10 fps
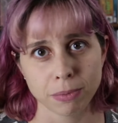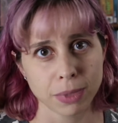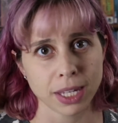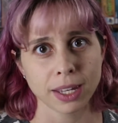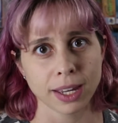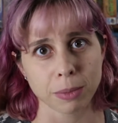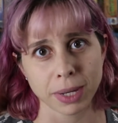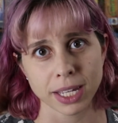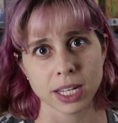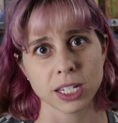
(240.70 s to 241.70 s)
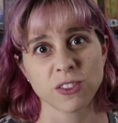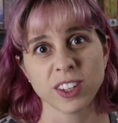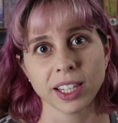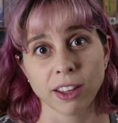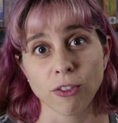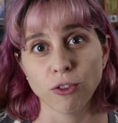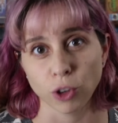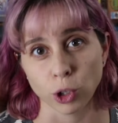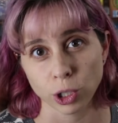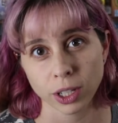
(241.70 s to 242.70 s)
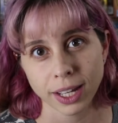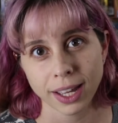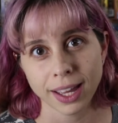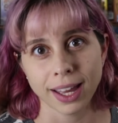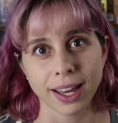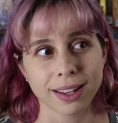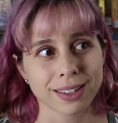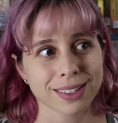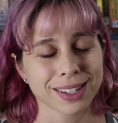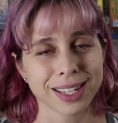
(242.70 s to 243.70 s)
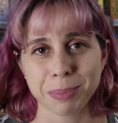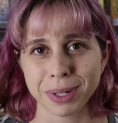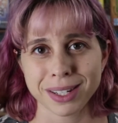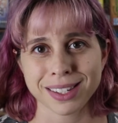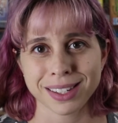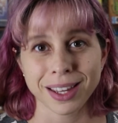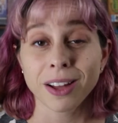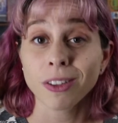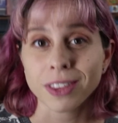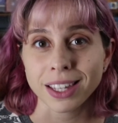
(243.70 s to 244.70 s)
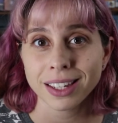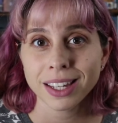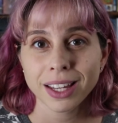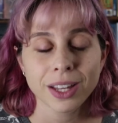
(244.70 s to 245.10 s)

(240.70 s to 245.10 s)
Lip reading: me and my kids feeling full and keep us healthy.